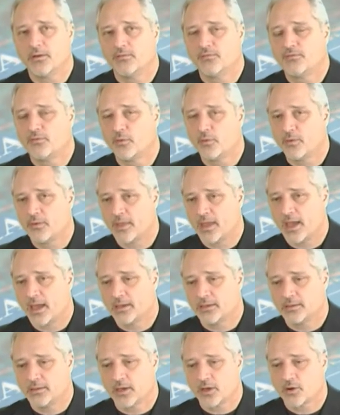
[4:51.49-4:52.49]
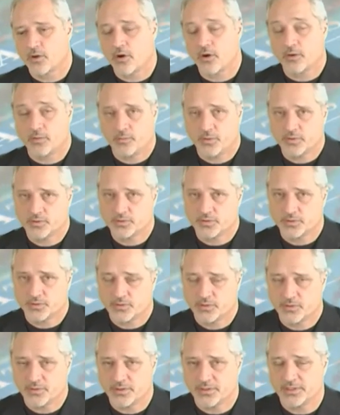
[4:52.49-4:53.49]
for that contribution
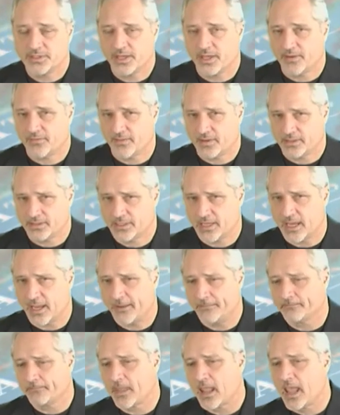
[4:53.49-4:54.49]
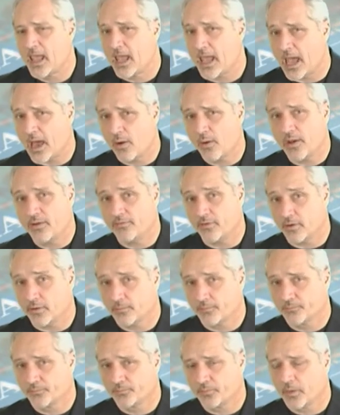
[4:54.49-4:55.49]
to the TFSA. However,
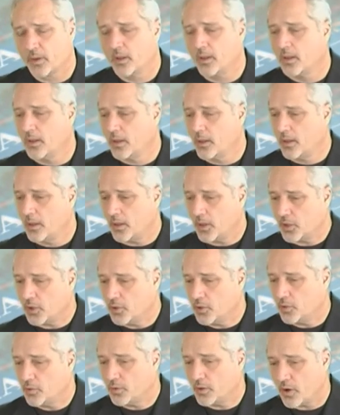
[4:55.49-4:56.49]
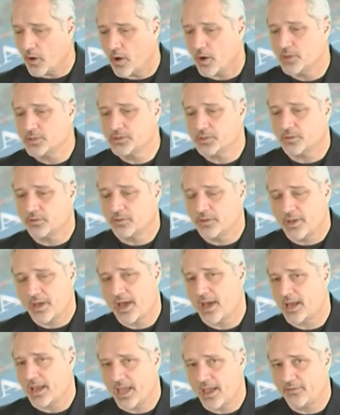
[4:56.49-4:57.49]
you would also
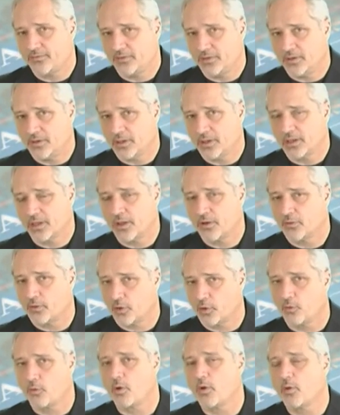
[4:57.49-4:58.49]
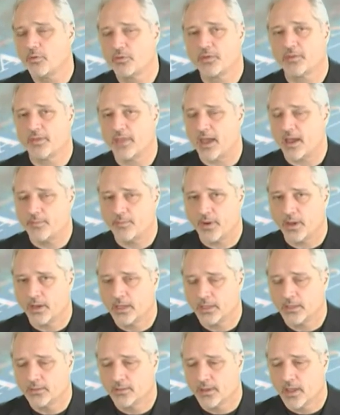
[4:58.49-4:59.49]
not have to declare the growth of that
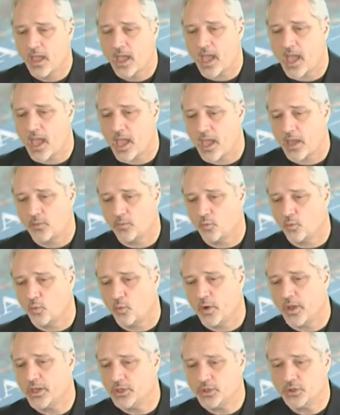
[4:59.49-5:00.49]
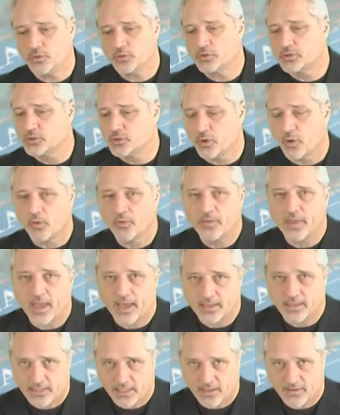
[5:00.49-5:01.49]
money. And when you sold
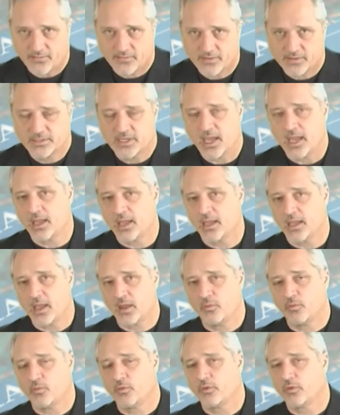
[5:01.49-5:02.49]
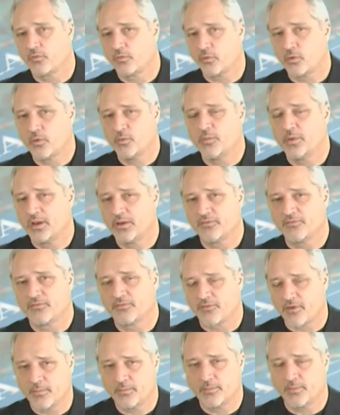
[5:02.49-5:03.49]
that TFSA and withdrew money
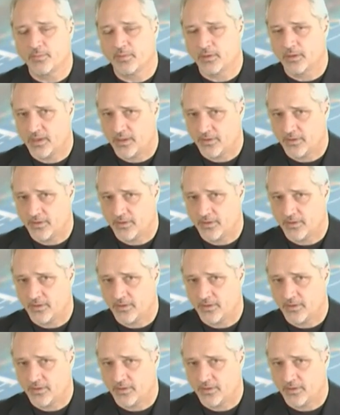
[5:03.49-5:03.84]
from the